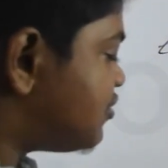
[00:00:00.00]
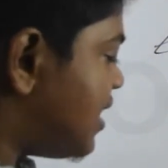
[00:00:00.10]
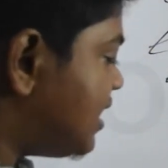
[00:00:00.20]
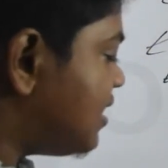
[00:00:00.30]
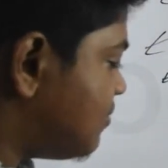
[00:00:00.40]

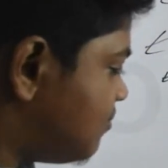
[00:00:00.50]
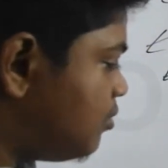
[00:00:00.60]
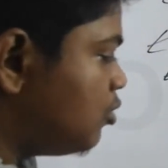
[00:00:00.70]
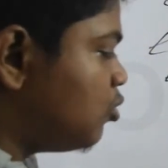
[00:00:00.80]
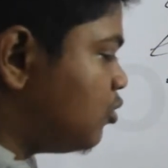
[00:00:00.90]
red,
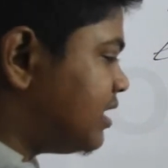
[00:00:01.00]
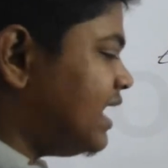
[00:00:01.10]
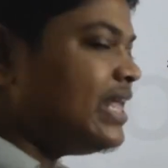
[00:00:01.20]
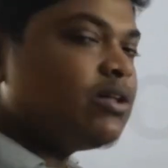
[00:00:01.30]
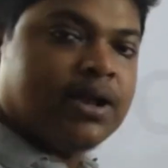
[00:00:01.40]
blue,
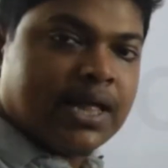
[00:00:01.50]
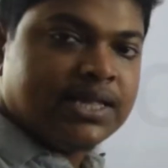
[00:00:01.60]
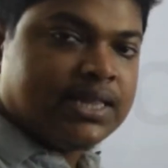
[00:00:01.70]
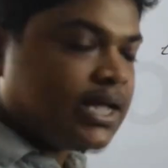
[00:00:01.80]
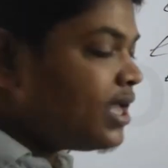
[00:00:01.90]
green or
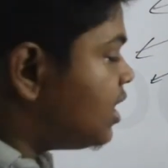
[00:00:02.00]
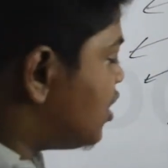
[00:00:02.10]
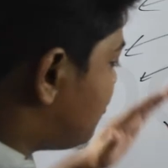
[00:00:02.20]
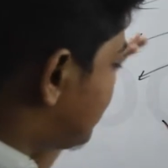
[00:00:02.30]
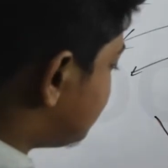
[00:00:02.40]
anything,
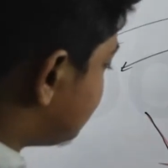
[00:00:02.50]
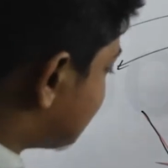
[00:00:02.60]
when